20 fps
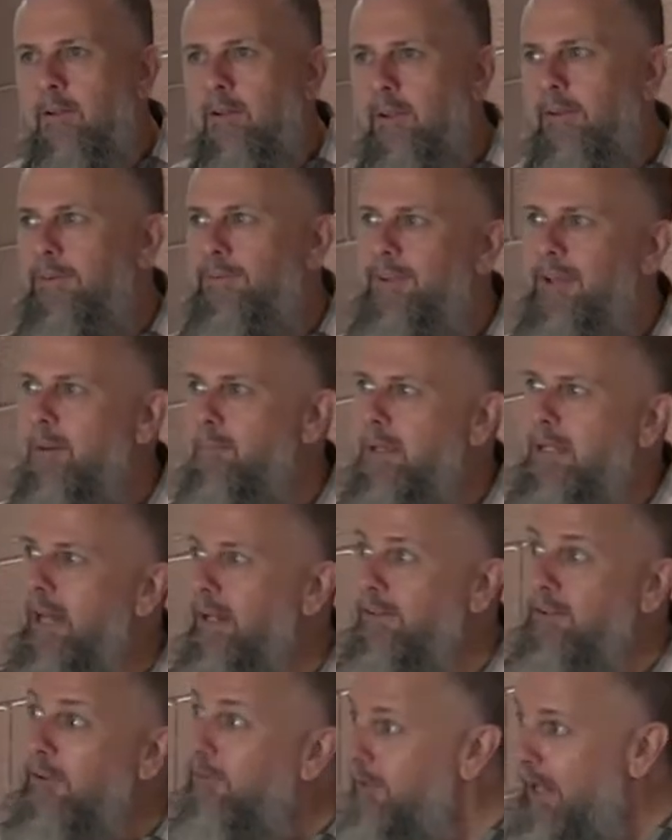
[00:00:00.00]
Does that mean
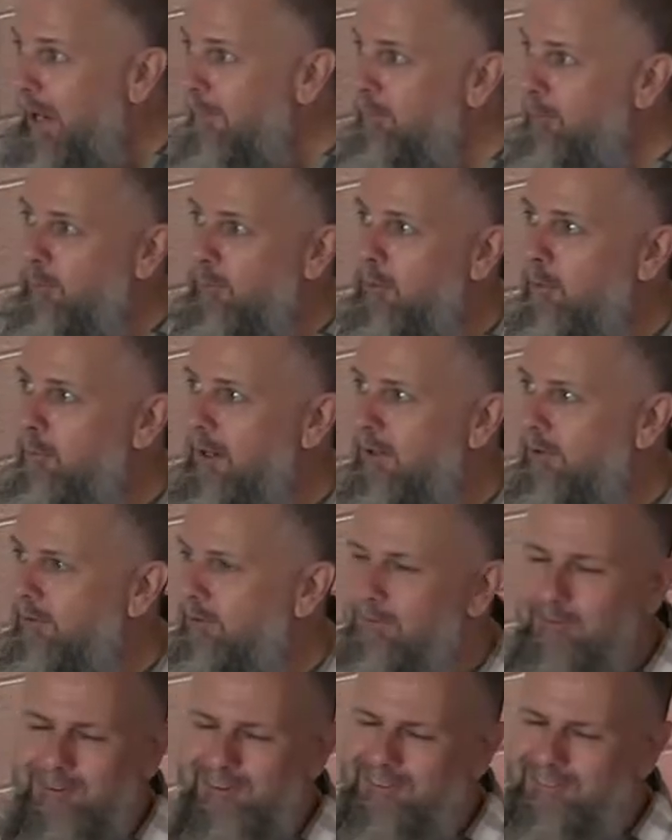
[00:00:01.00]
that doesn't happen with
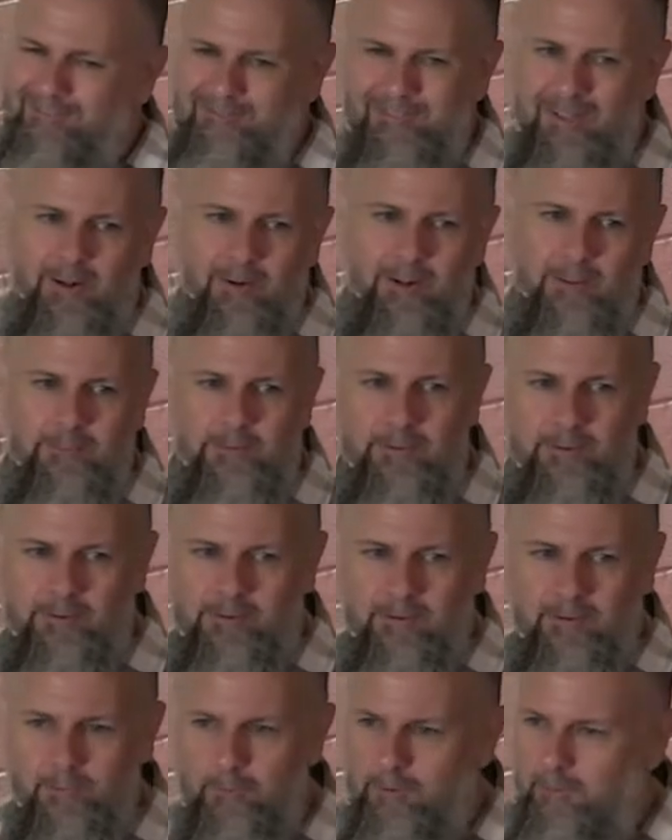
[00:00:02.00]
cremation? Well, no,
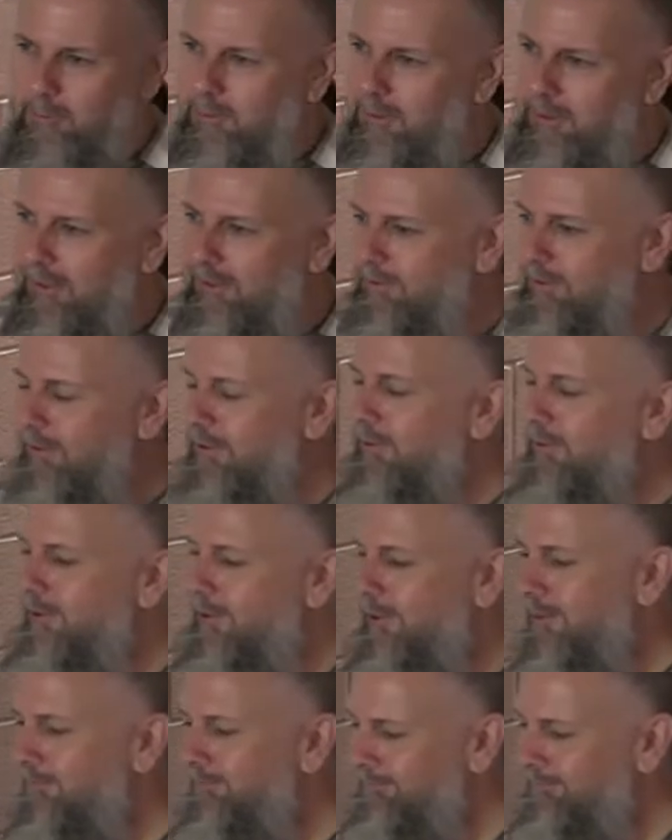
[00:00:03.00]
absolutely. It's just,